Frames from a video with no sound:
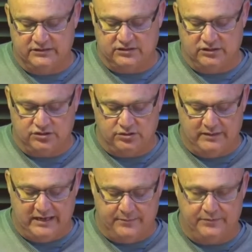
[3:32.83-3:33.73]
So 2,
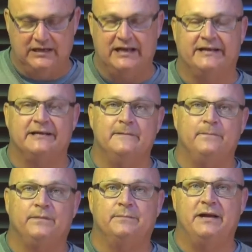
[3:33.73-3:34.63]
Adderbury Lake,
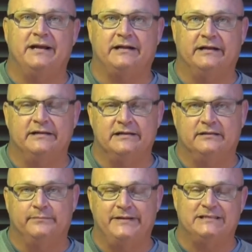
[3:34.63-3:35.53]
the banker,
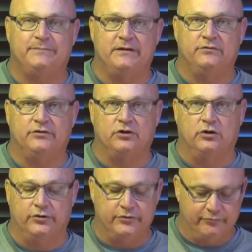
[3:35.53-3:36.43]
the best bet on the
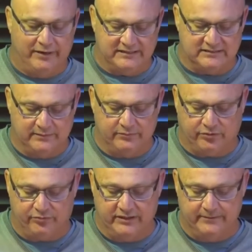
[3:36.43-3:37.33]
card, race number
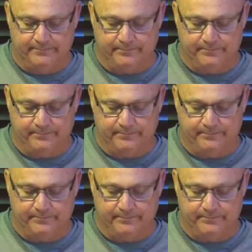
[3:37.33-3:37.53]
3.